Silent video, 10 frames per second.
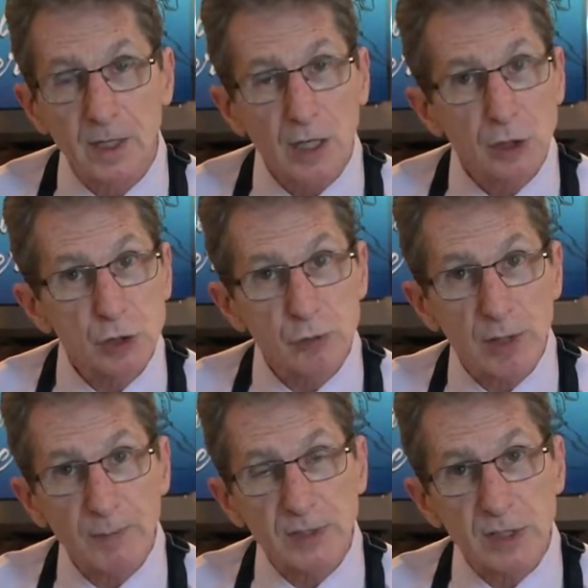
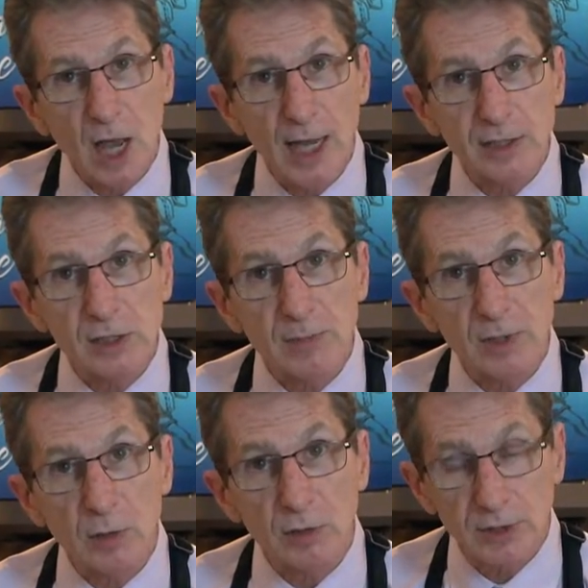Shrimp is high in something
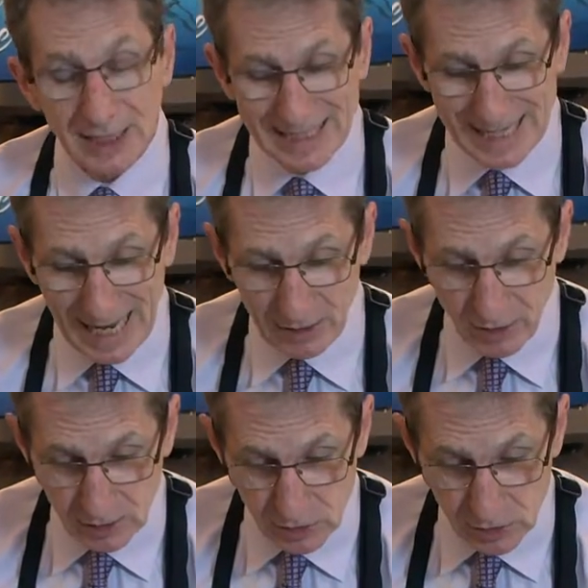called
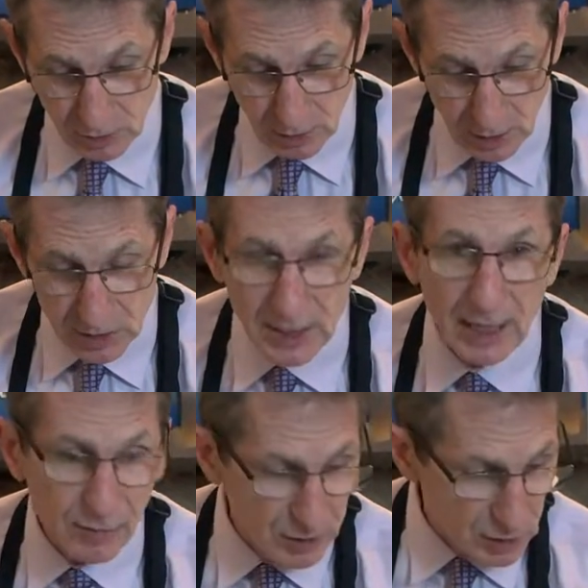xanthins.
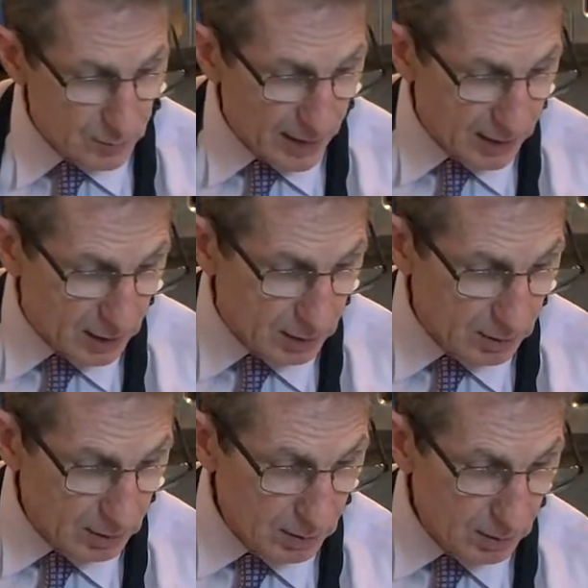Xanthins make it
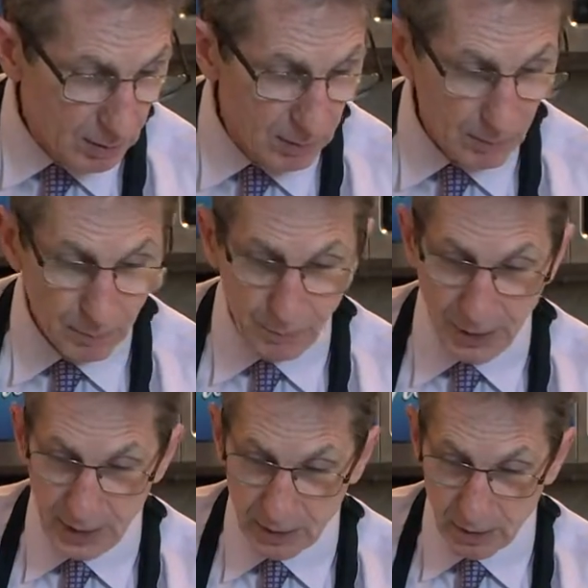
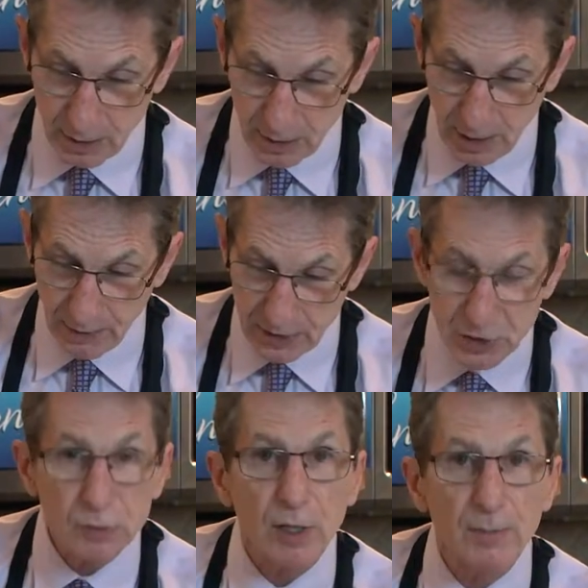pink. Now this
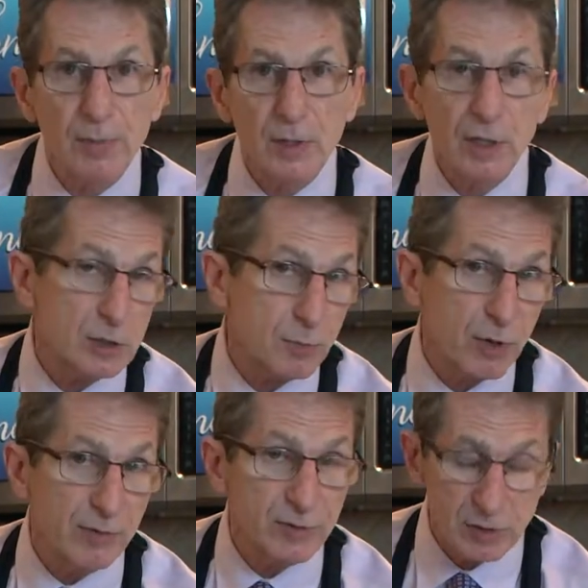shrimp is
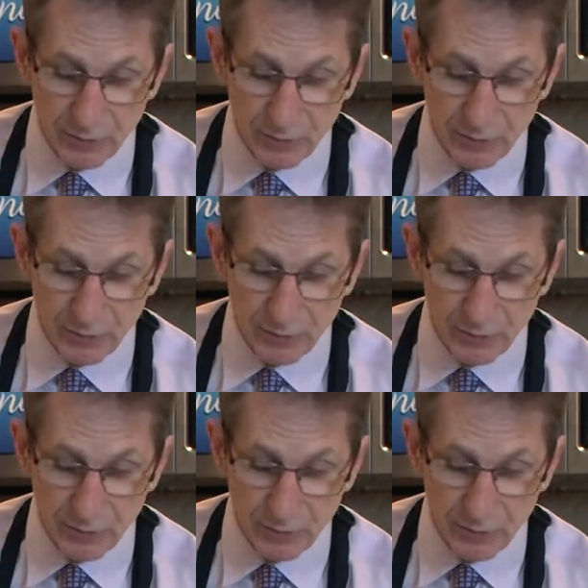previously